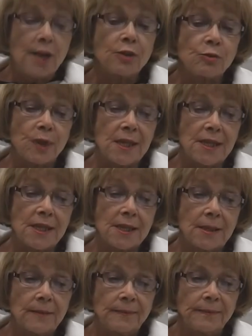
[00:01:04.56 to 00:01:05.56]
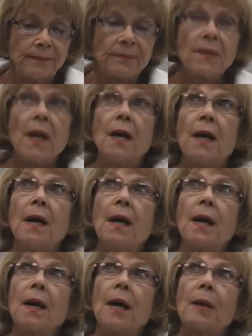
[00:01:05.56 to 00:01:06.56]
countries.
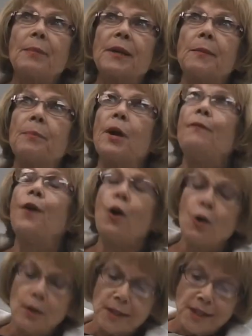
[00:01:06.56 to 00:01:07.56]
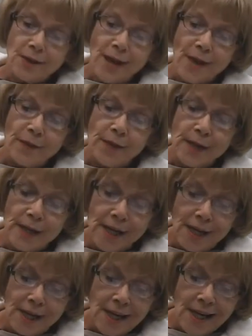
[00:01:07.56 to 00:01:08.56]
But above all, Sir
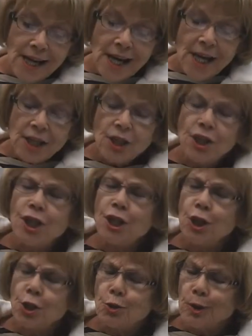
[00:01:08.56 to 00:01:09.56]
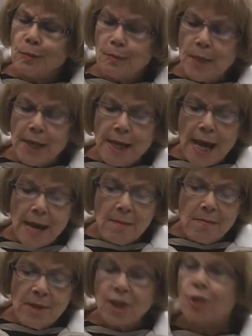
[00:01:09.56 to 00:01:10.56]
Anthony, she should be
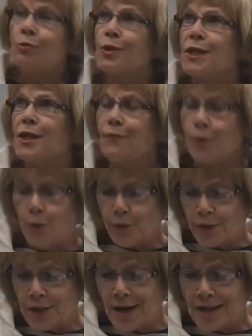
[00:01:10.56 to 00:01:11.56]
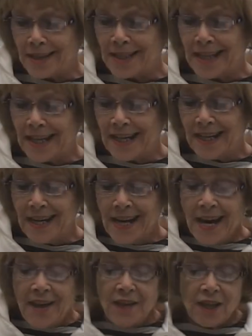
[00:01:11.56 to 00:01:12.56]
a mistress of orthodoxy,
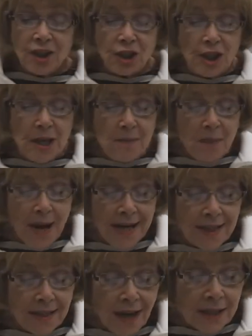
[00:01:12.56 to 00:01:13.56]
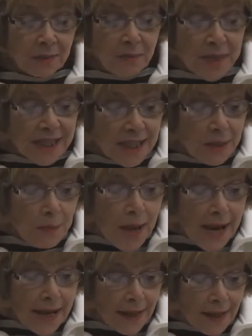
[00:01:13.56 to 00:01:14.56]
that she might not
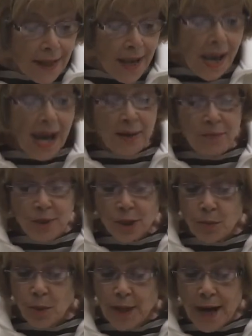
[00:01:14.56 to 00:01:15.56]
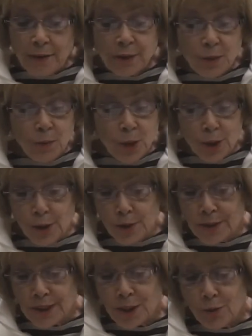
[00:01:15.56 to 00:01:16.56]
misspell and mispronounce
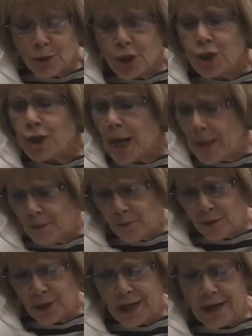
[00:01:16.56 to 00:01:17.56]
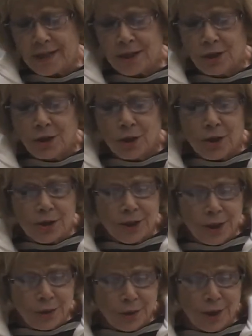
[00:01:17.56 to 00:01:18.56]
words so shamefully as
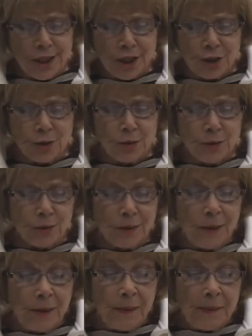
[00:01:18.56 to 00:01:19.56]
girls usually do.